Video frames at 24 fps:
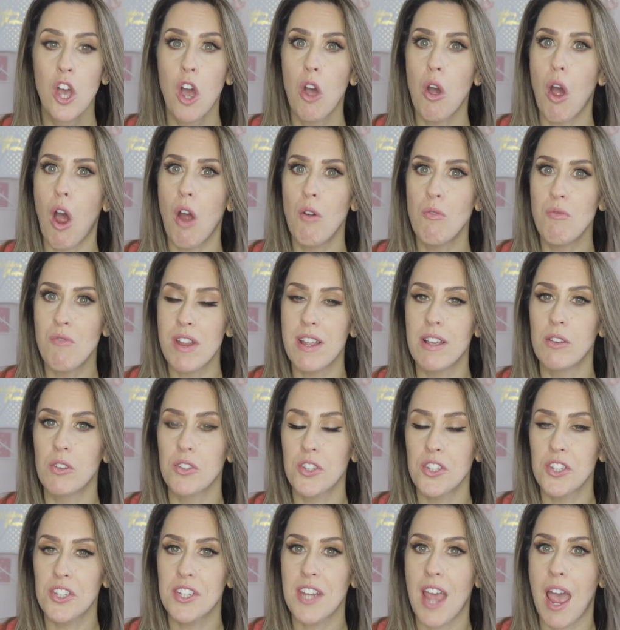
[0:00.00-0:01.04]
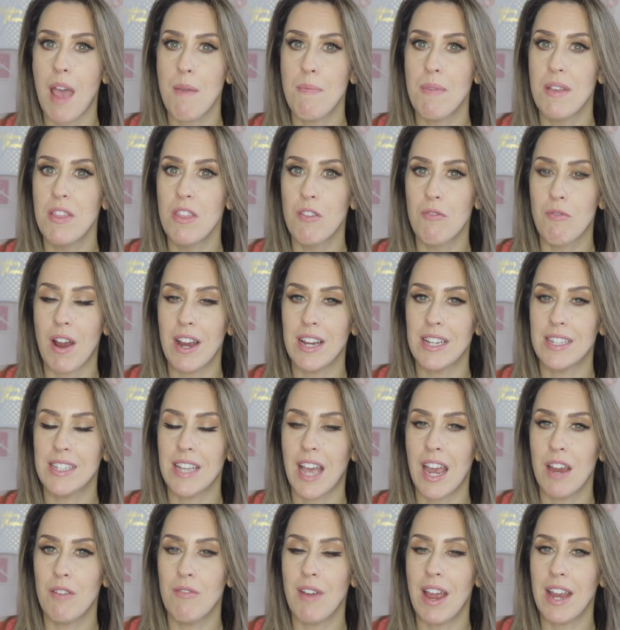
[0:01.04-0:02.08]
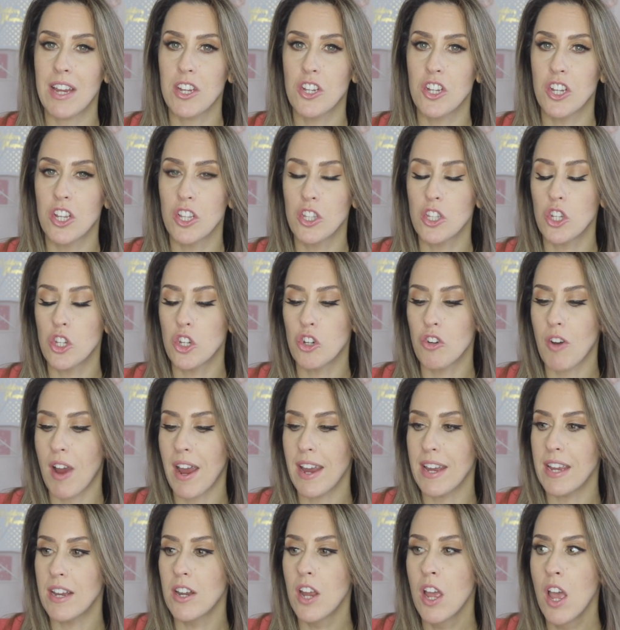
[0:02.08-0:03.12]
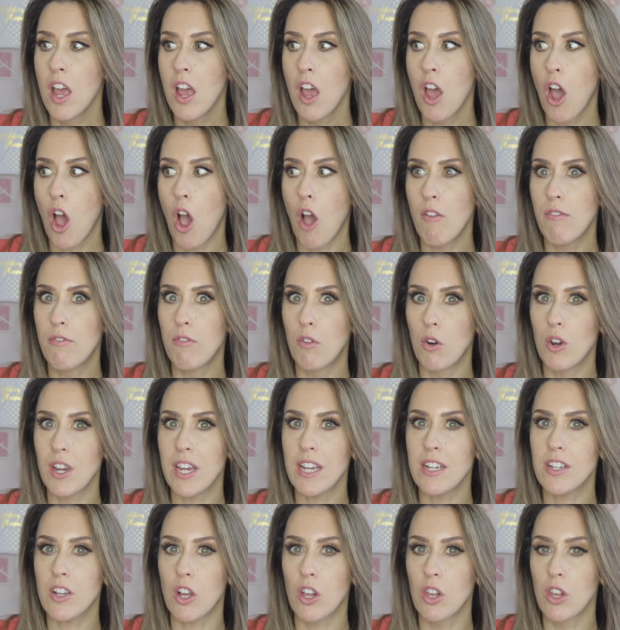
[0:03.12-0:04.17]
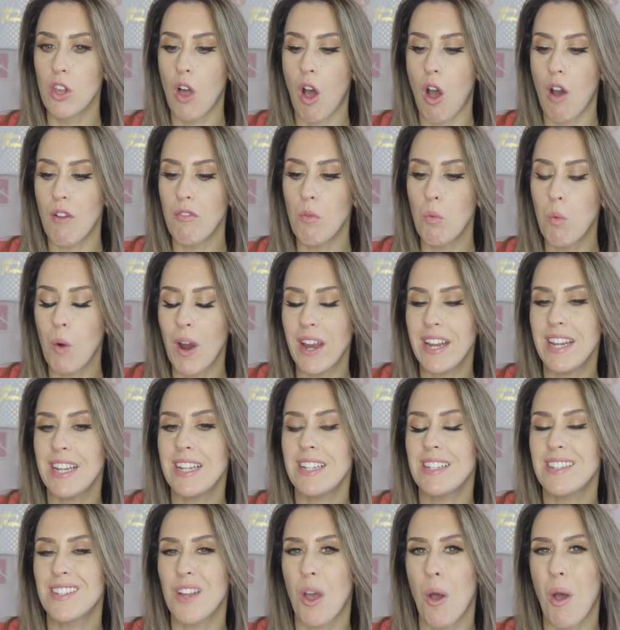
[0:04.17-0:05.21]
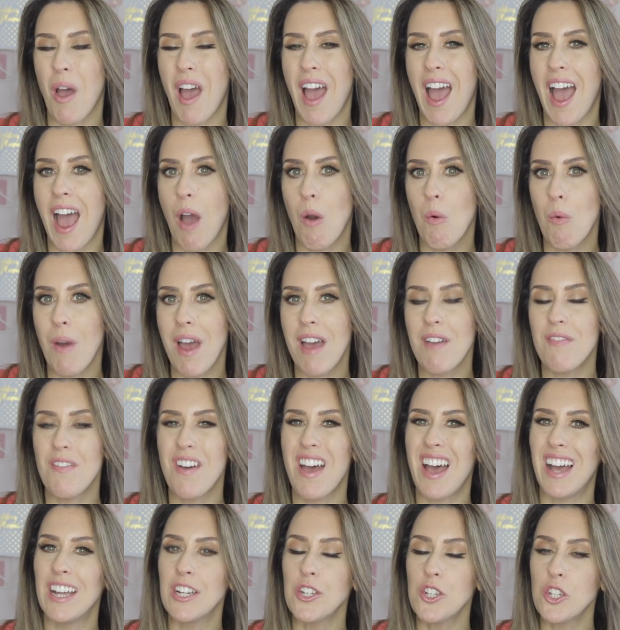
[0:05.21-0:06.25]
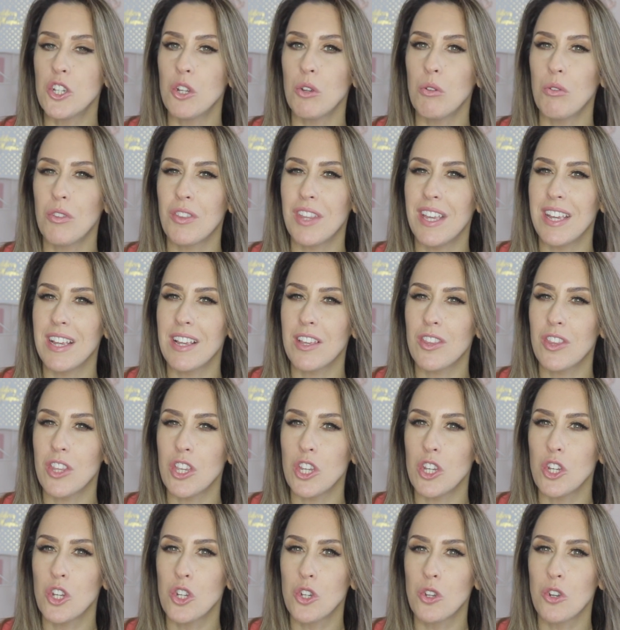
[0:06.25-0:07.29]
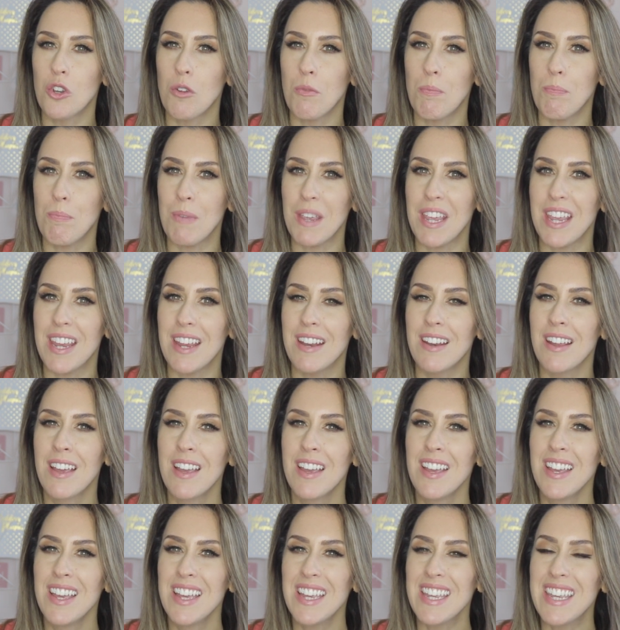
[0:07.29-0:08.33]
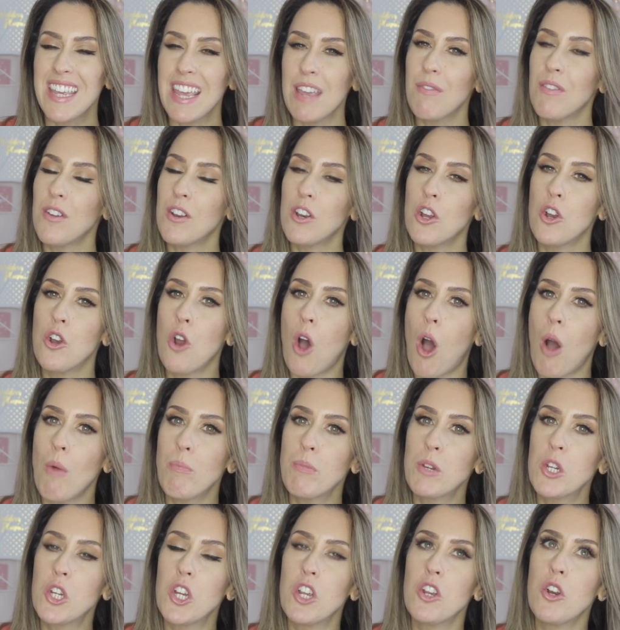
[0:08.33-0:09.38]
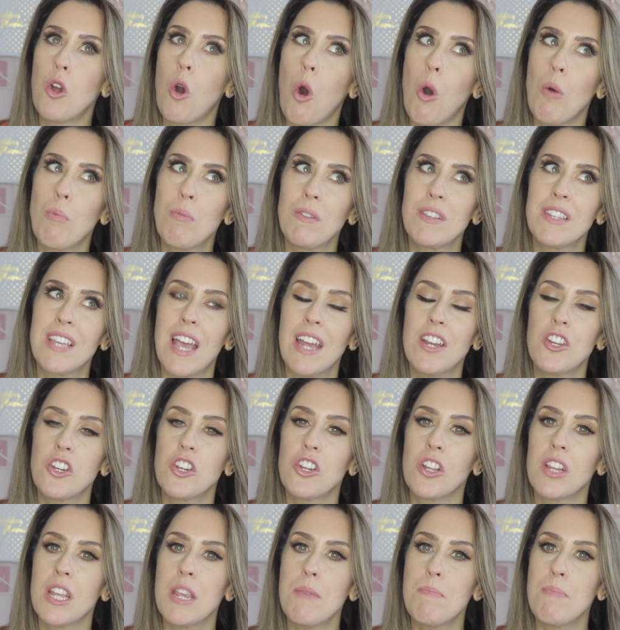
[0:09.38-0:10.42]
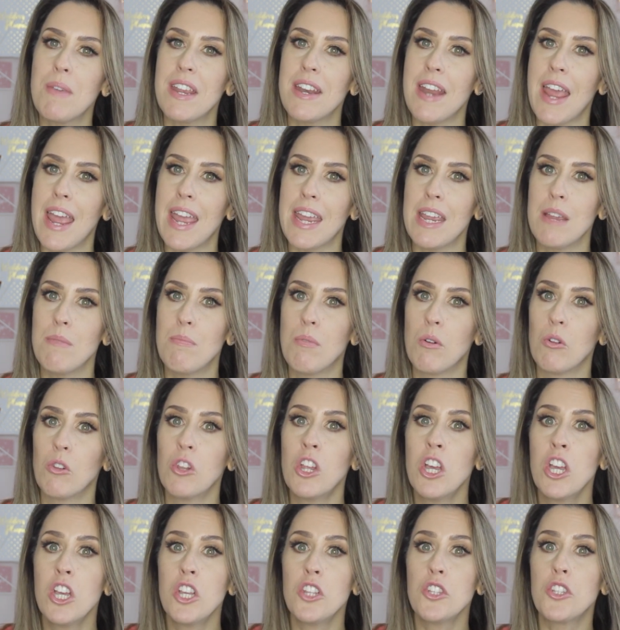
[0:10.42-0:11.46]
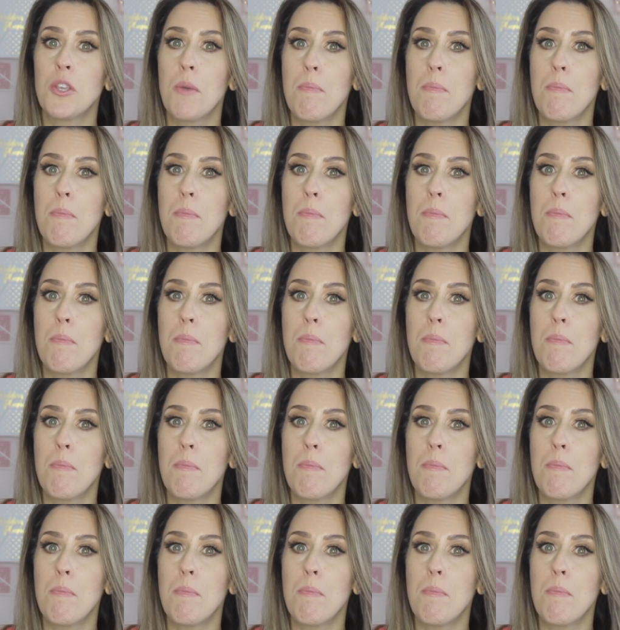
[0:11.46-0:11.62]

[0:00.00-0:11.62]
a real step in the right direction to try and avoid a lot of waste. However, I do think that you should have been given an option, or potentially been able to